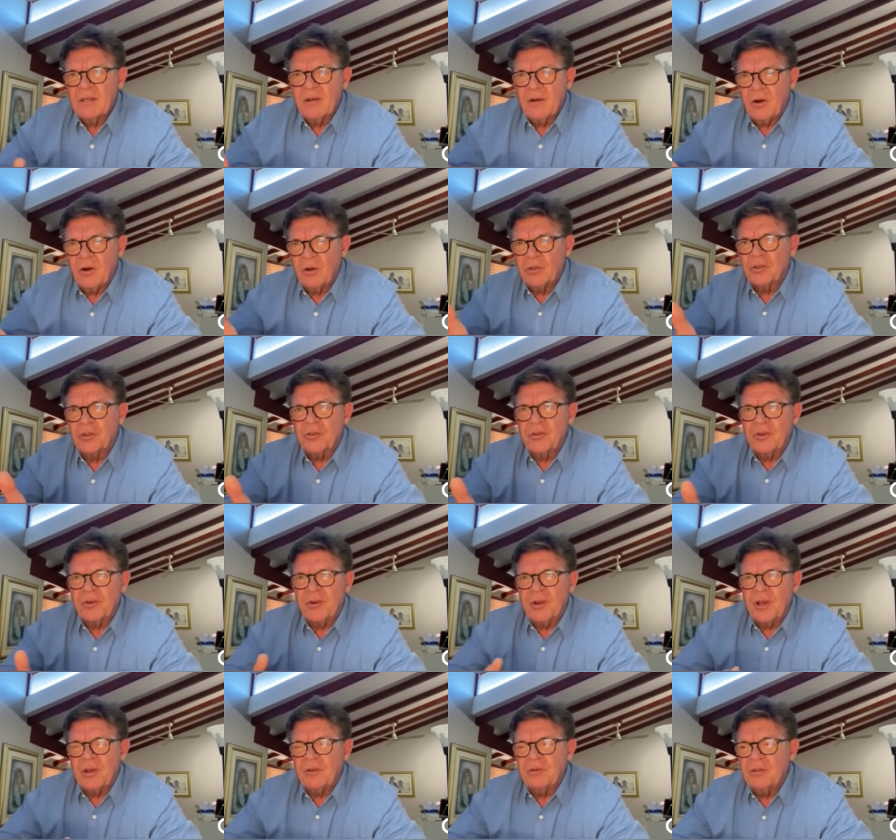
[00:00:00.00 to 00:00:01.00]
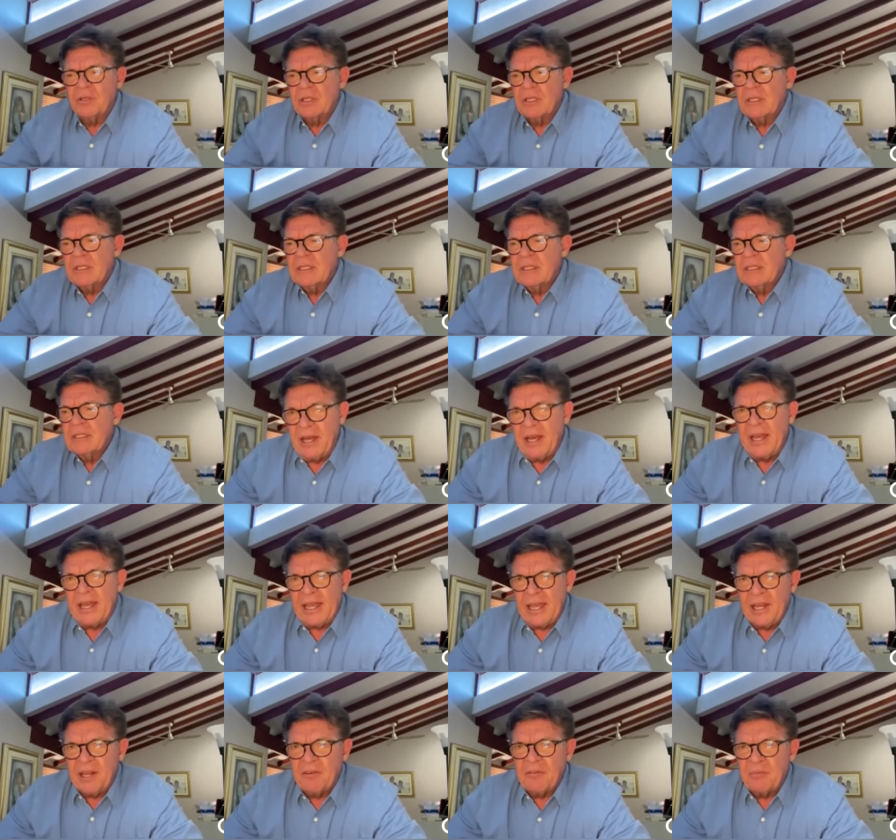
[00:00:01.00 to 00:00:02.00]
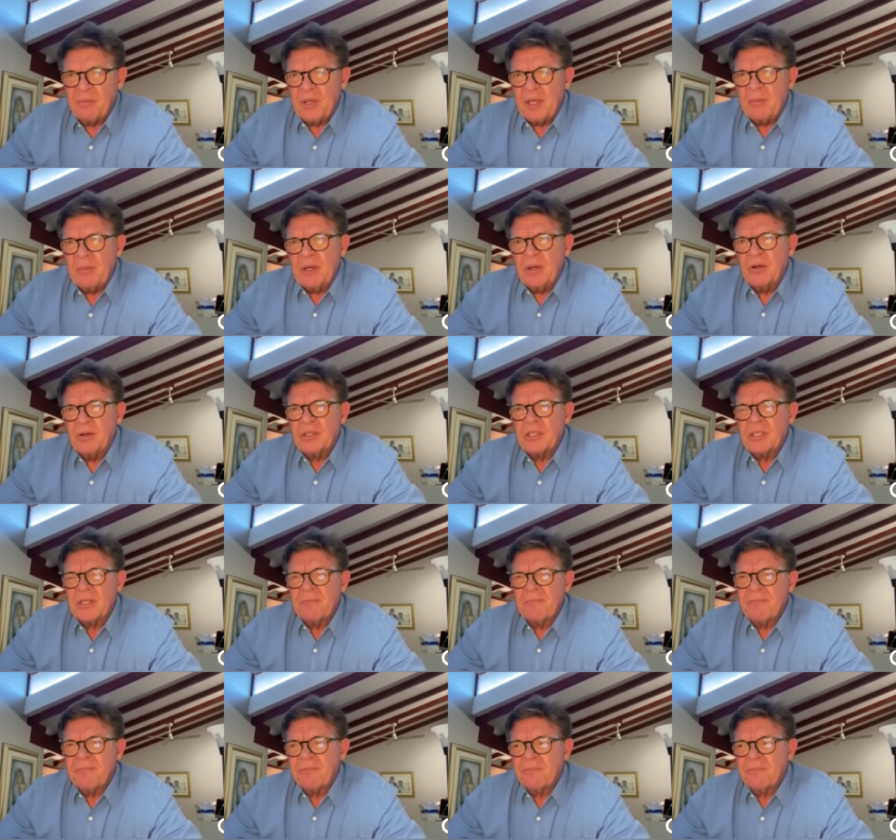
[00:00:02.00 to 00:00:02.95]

onto the road ahead of me because